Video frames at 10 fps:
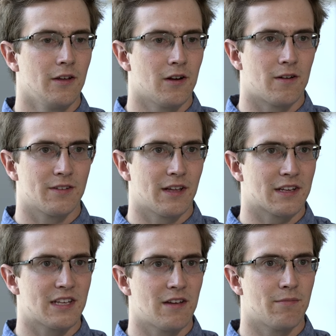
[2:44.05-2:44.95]
you can often
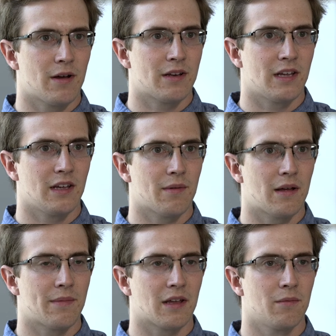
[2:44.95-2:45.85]
like save money
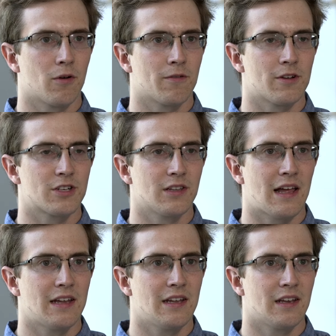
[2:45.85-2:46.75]
by making more efficient
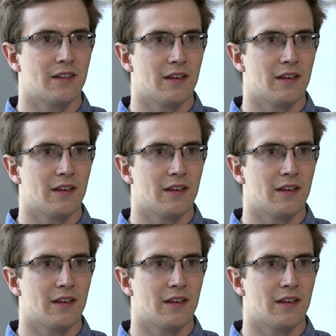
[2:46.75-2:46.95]
lighting,